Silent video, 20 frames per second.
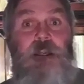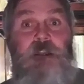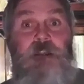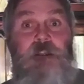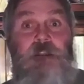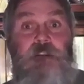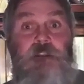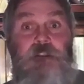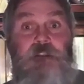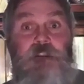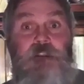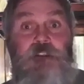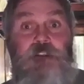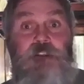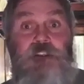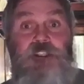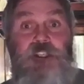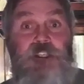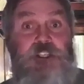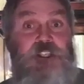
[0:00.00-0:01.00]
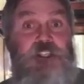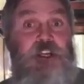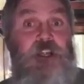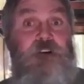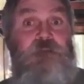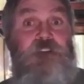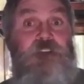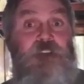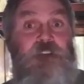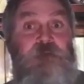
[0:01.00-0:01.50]
Bottom line,
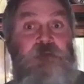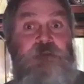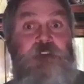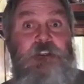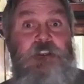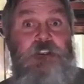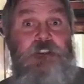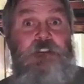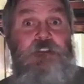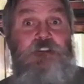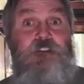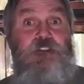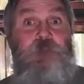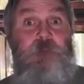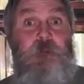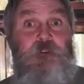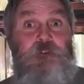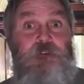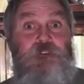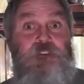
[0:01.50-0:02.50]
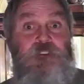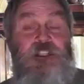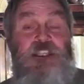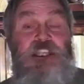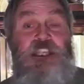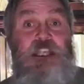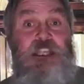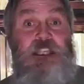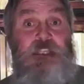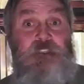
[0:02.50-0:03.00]
you're never defeated,
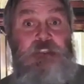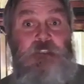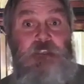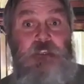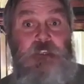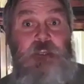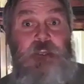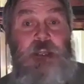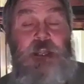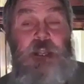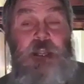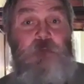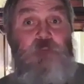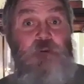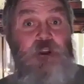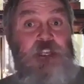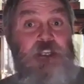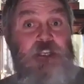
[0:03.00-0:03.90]
dispersed again.